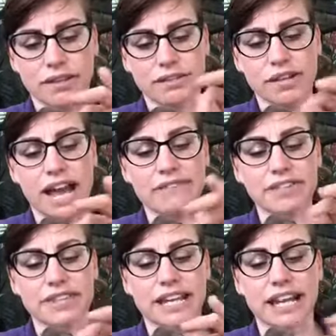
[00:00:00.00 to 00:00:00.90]
So have a
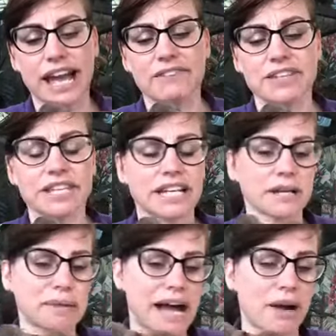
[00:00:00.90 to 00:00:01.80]
think
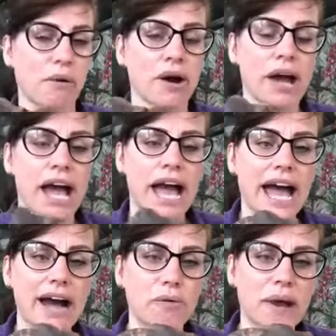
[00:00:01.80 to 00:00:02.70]
about
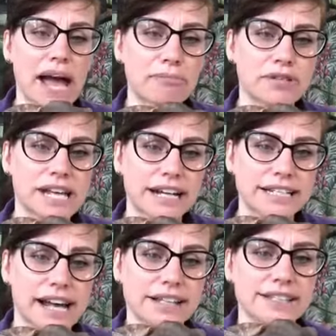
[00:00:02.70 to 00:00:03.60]
how we are
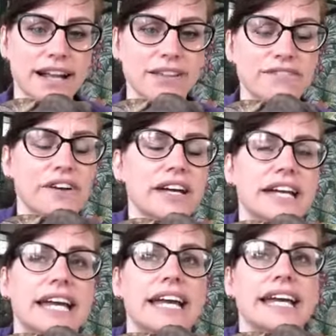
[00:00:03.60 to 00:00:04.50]
protecting ourselves
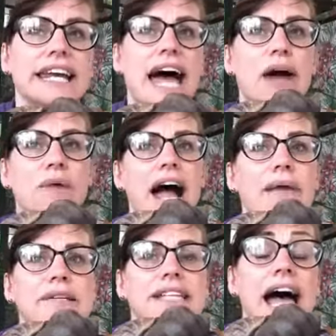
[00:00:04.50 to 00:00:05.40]
in our
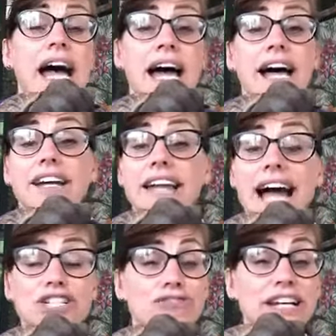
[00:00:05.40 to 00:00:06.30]
habitat. And
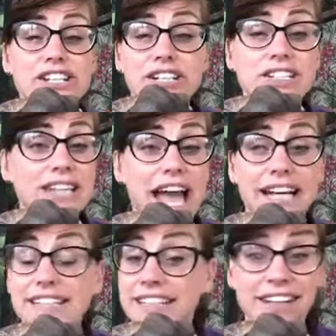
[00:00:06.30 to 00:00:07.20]
as Rachel
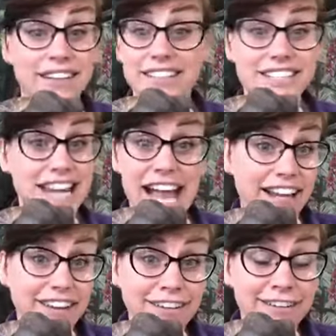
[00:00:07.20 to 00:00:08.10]
said, the
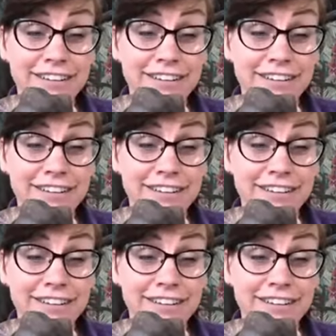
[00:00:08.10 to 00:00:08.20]
shell,